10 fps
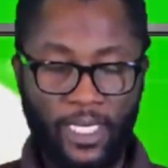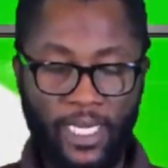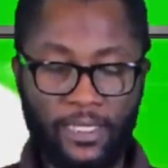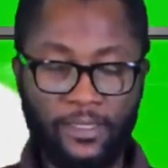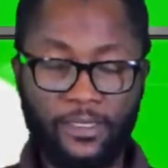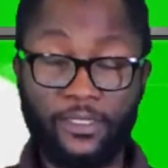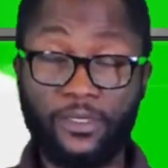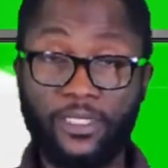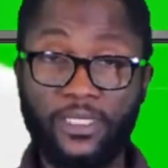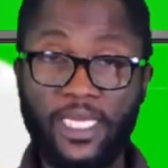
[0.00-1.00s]
And
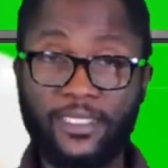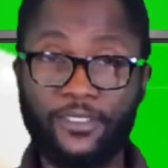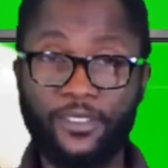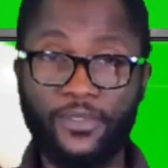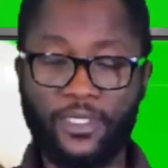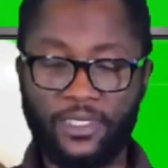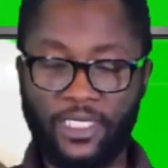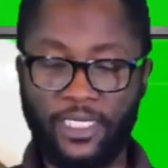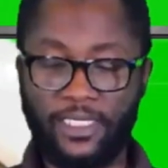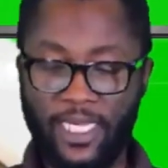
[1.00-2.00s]
to the next story
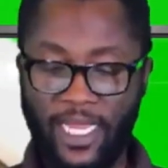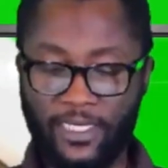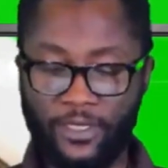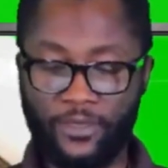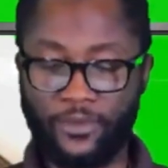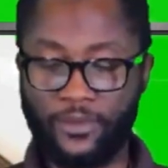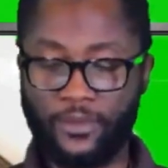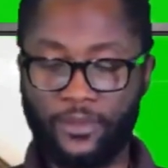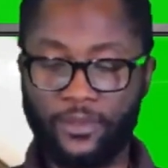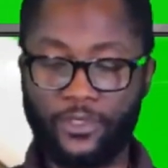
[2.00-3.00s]
concerning ASU
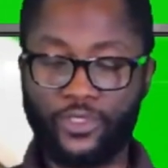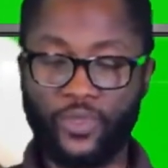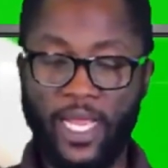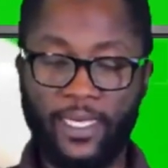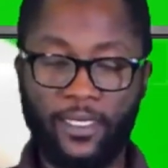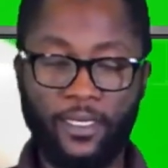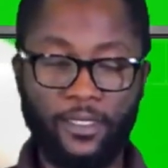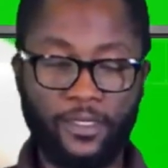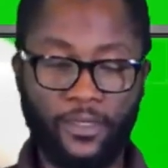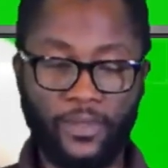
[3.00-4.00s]
strike
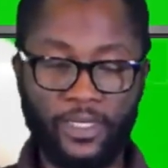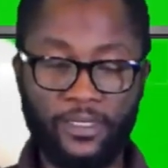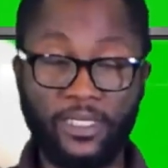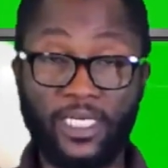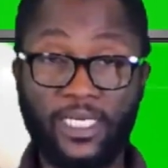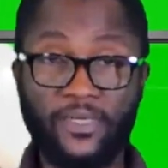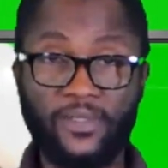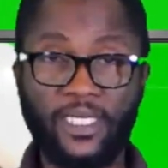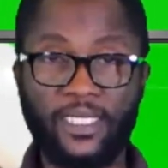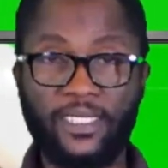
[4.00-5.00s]
ongoing,
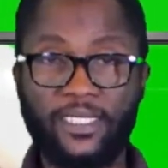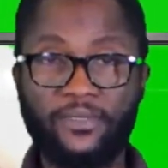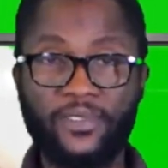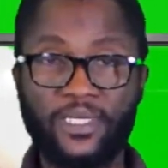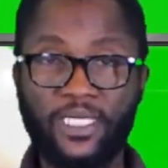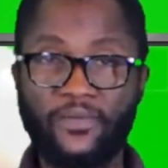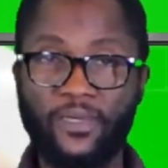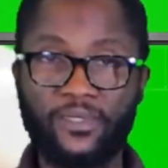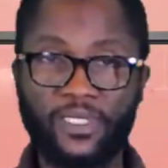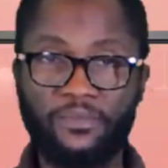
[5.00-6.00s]
declaring that they didn't receive
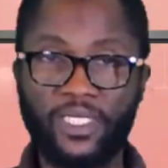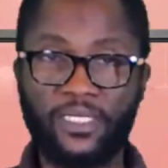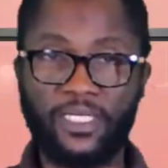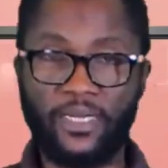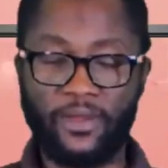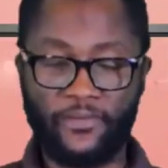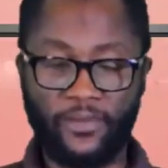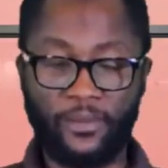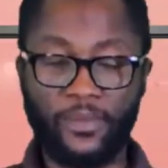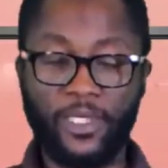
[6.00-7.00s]
100 million naira
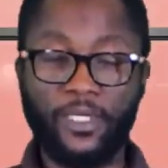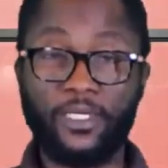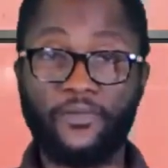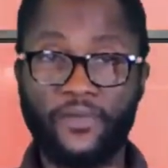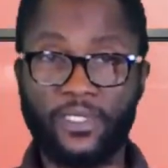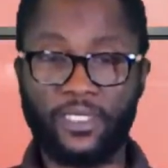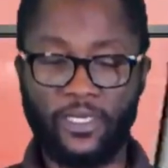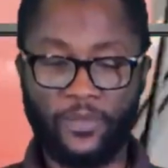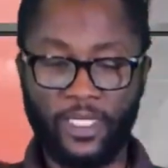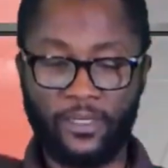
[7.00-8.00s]
from the federal
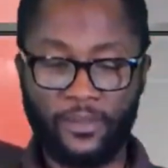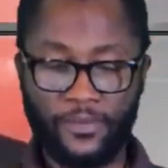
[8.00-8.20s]
government.